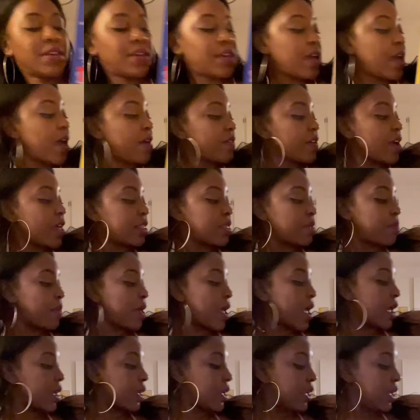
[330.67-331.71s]
I've got the bag
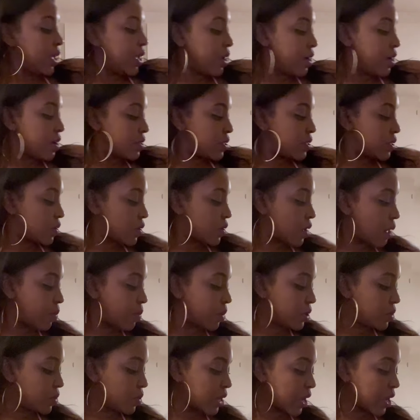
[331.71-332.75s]
here, so I'll be
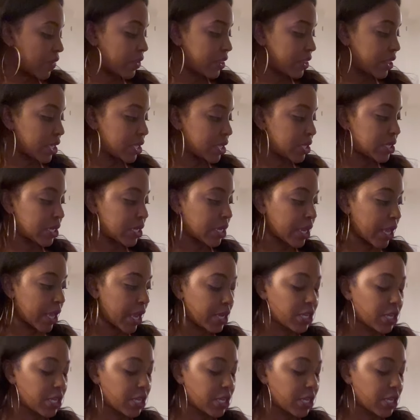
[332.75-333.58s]
doing everything tonight.